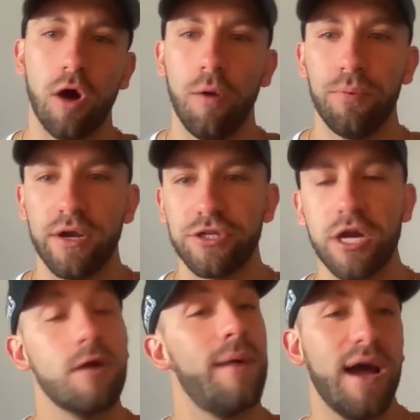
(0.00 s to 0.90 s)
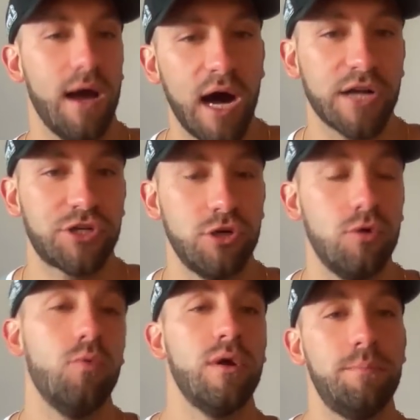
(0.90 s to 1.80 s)
Copeland and Jeremiah
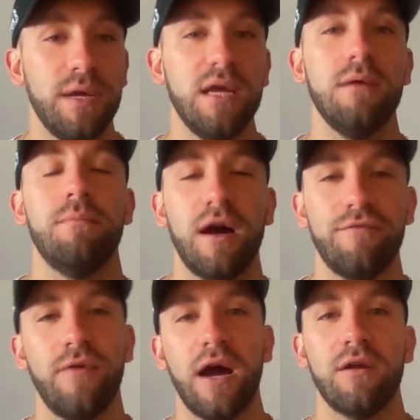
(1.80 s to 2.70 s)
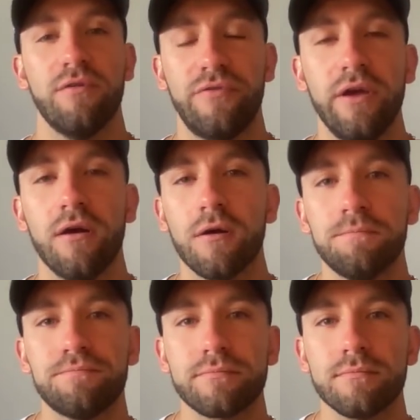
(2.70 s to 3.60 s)
Attaochu would be my final tier.
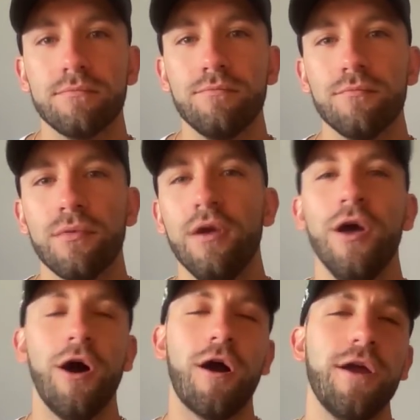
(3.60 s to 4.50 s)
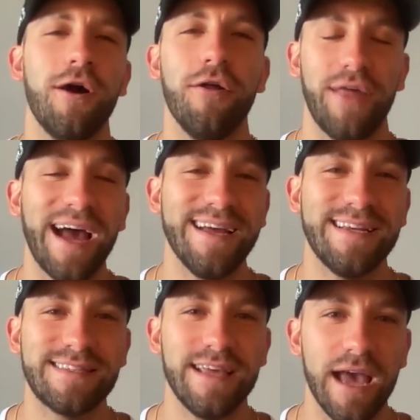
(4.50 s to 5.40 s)
All right, y'all, that
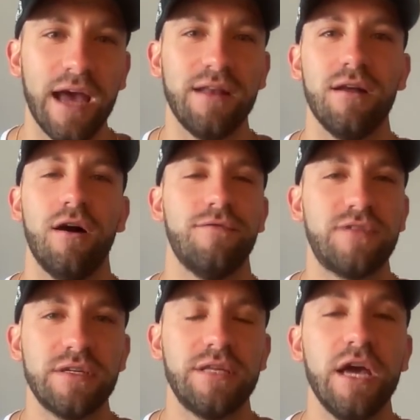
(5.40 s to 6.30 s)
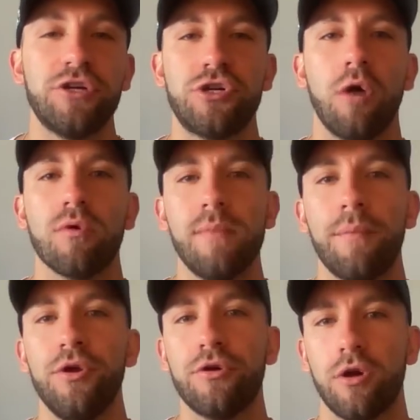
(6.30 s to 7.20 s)
is the end of today's show.
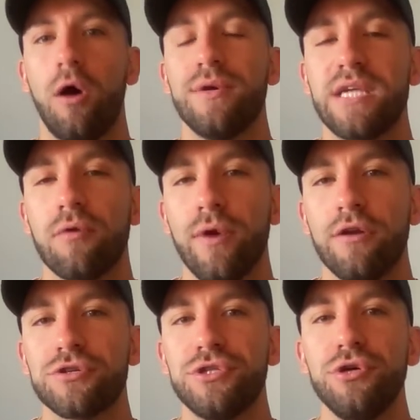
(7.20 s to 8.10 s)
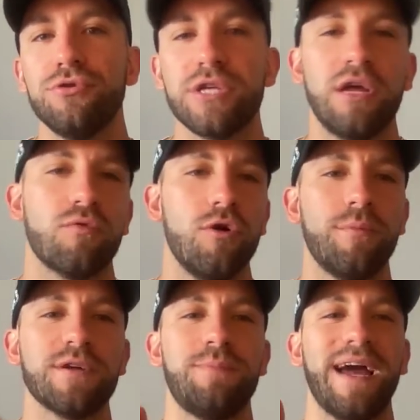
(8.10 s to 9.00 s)
Remember, you can always get Raiders news and
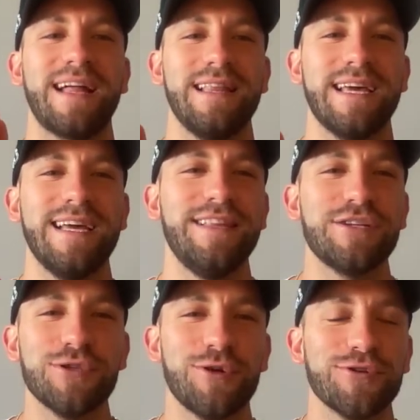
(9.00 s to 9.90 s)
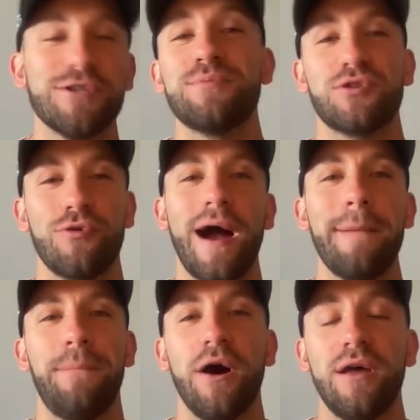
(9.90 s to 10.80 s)
rumors by clicking this little
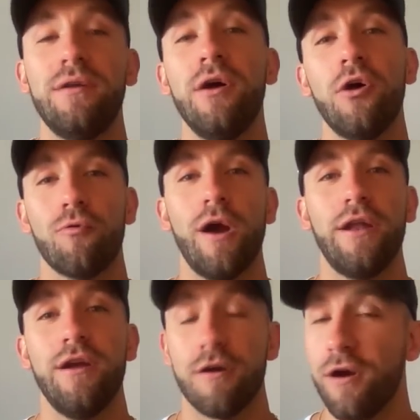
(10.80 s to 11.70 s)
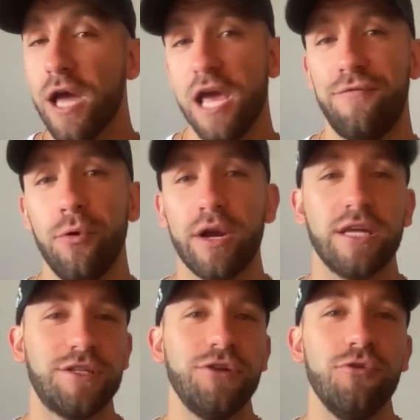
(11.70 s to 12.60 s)
subscribe button right here. If you want
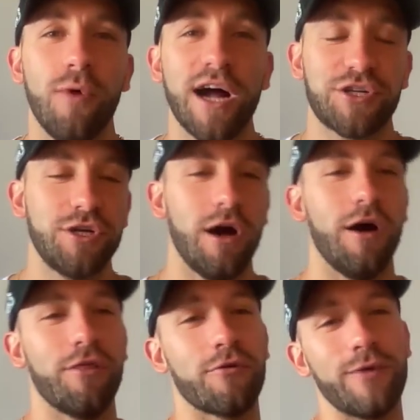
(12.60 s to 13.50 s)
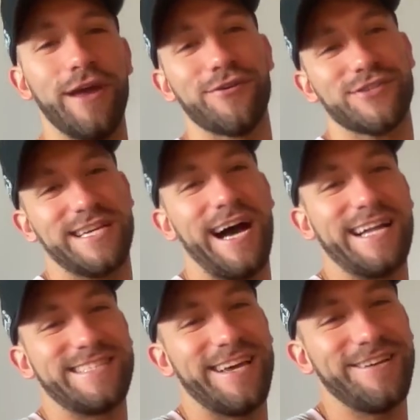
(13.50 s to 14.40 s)
to continue watching other Raiders
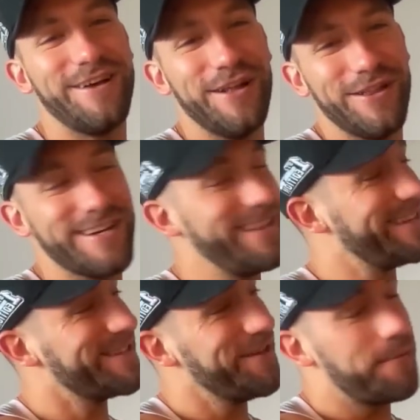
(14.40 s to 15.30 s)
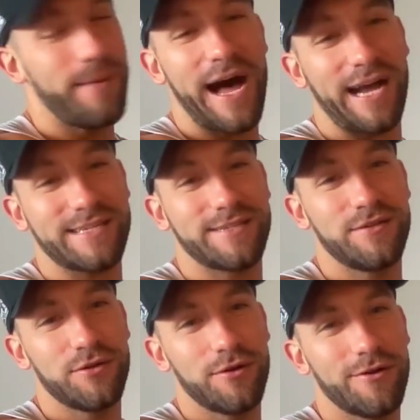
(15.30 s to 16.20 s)
content, look at this little box.
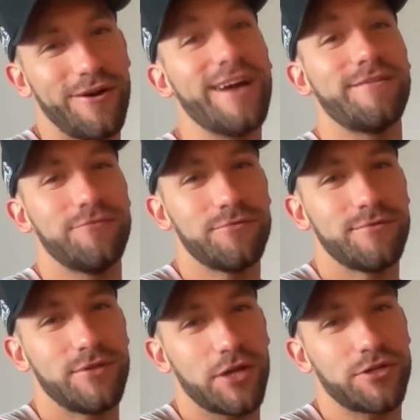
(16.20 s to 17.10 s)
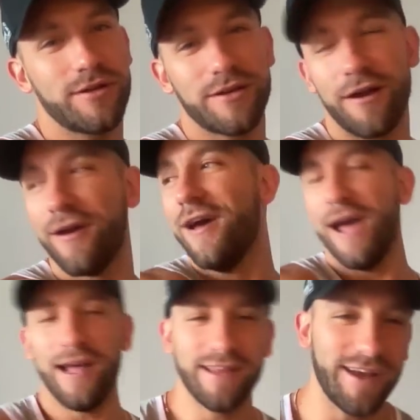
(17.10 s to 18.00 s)
Go ahead. Touch it. I dare you.
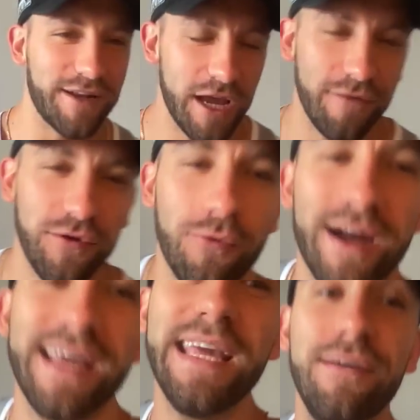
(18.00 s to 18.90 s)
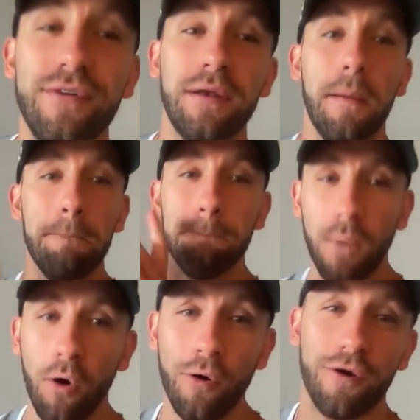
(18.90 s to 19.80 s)
And then, if you want even
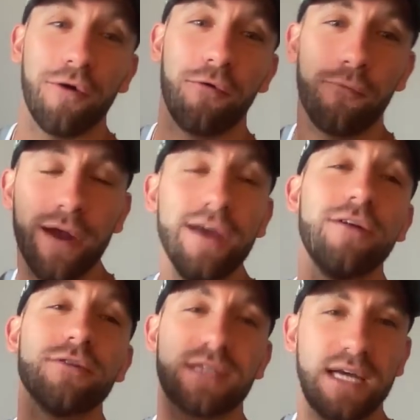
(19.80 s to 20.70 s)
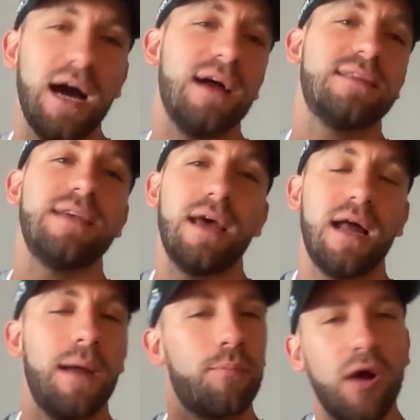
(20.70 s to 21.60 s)
more Raiders content,
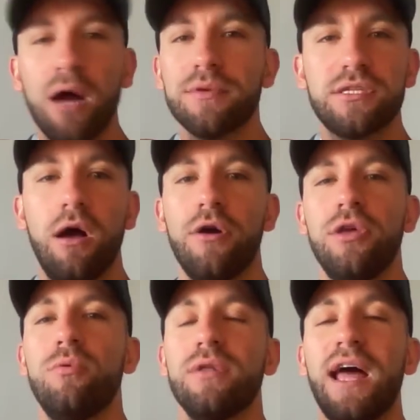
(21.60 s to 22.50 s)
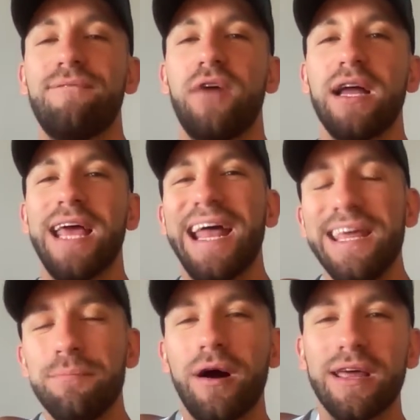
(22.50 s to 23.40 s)
I promise y'all, you will not find
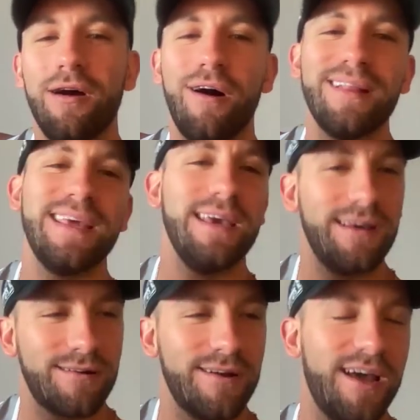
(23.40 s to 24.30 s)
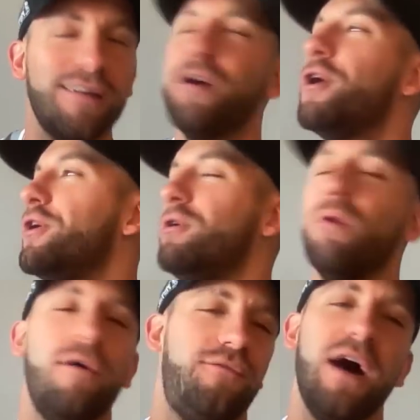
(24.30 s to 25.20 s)
anybody on the internet. You
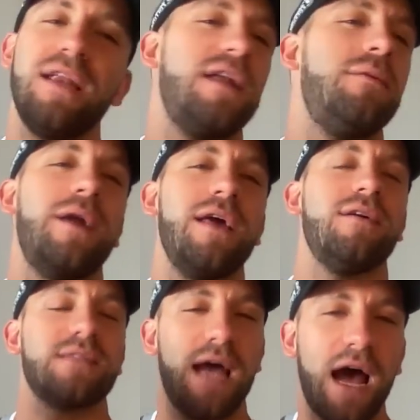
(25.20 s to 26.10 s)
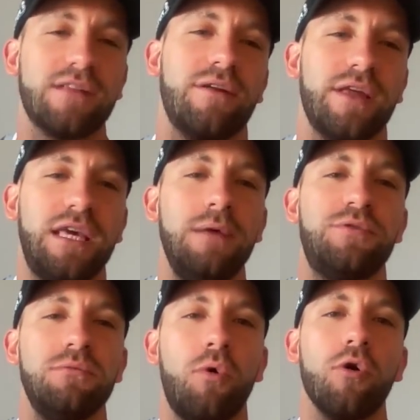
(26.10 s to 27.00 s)
won't find anybody else out there that
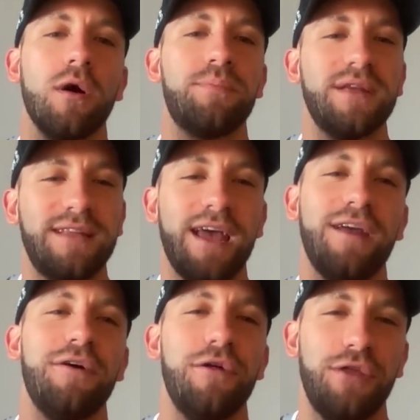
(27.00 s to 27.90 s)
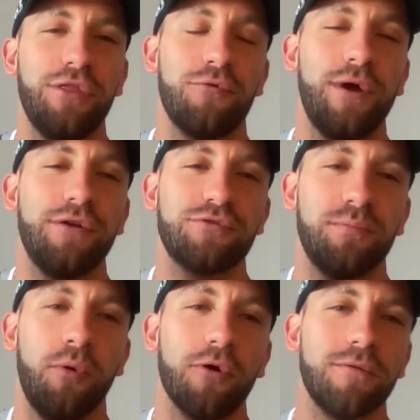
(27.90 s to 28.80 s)
keeps you more up to date than the Raiders
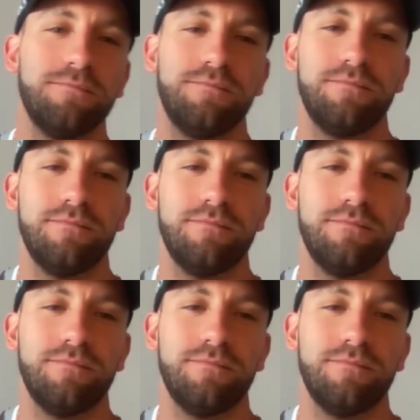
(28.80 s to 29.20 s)
Report.